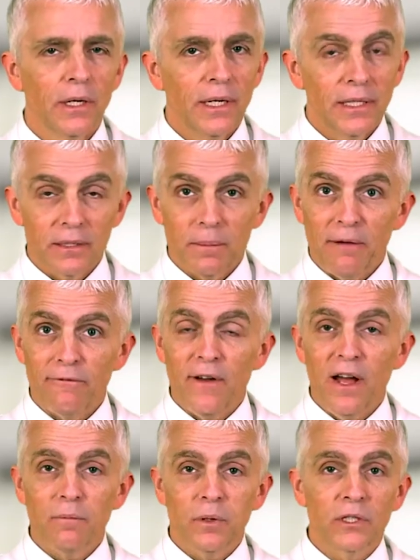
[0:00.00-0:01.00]
It's about
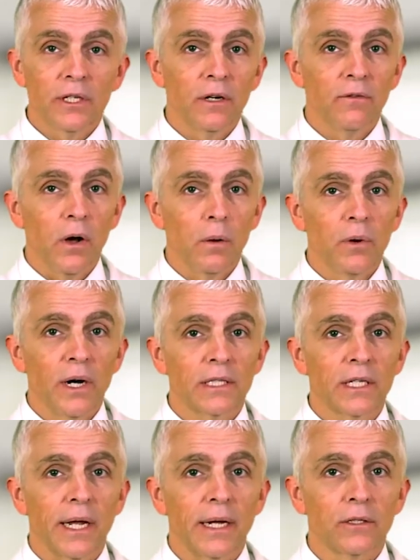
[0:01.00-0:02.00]
5% of all
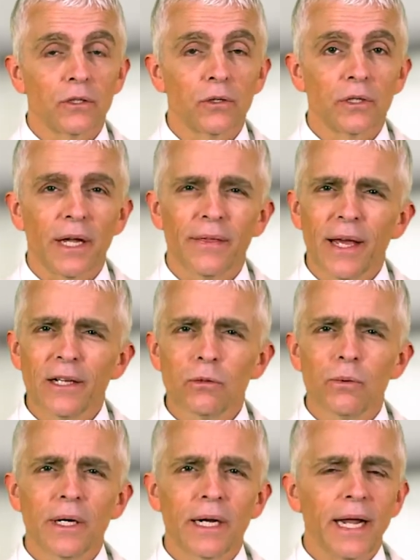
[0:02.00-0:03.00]
breast cancers, and that's
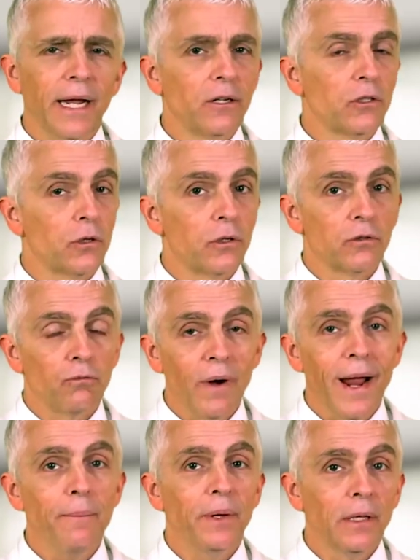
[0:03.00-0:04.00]
when a cancer is
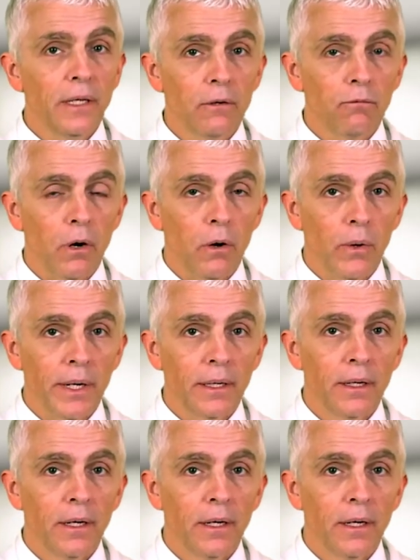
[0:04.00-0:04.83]
rapidly growing,